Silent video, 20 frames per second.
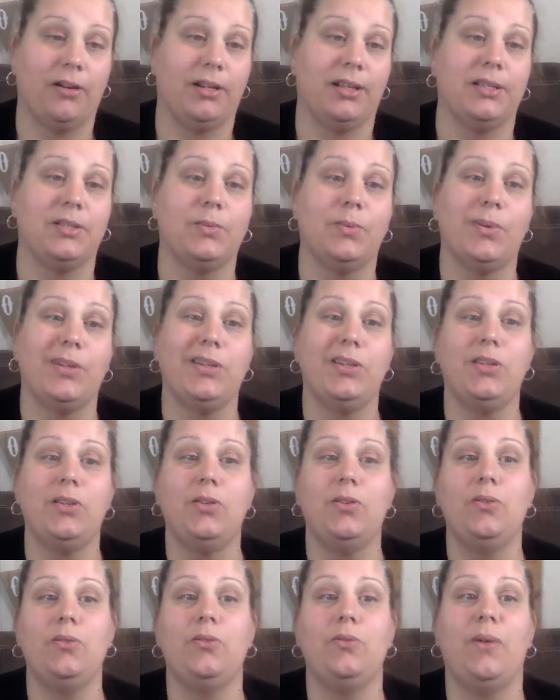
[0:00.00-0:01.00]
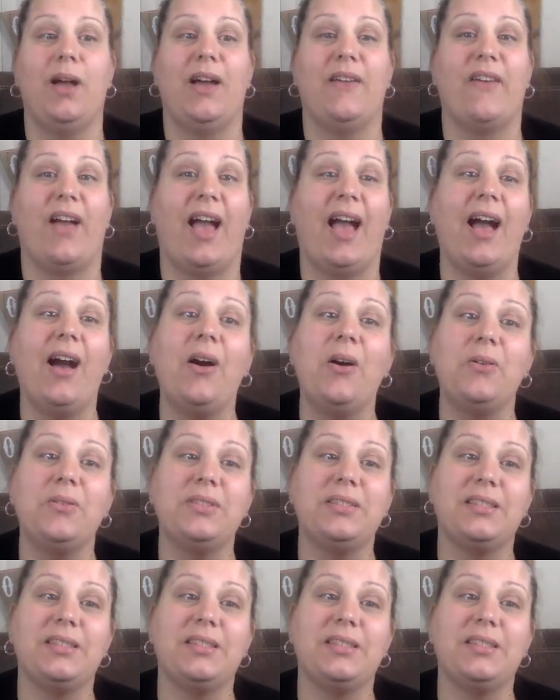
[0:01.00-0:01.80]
Because when you have a house,